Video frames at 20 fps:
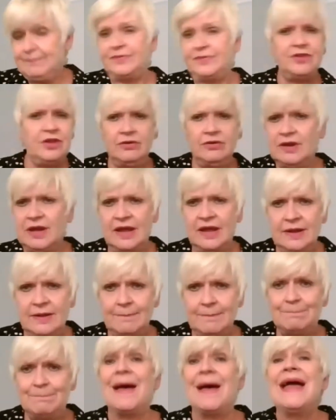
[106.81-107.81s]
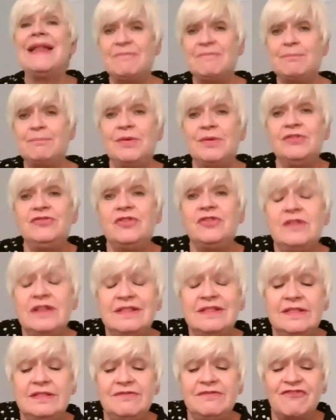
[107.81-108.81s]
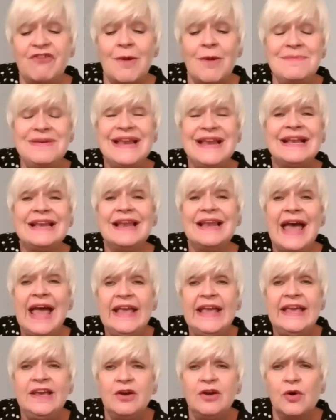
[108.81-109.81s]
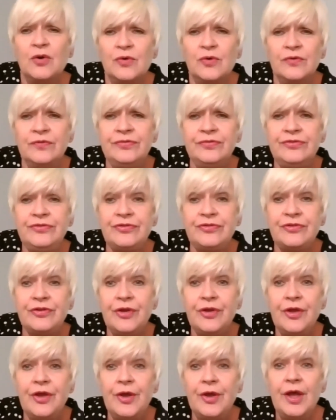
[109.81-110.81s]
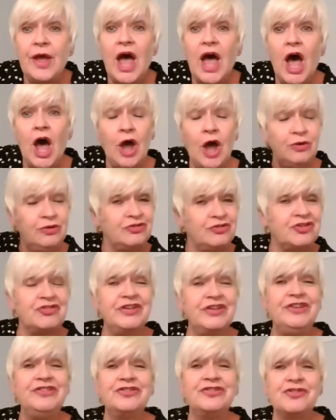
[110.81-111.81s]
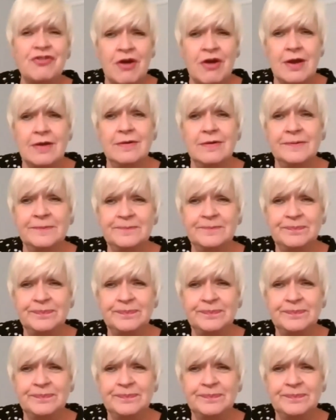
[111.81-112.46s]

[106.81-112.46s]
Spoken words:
So and from little acorns, oak trees grow.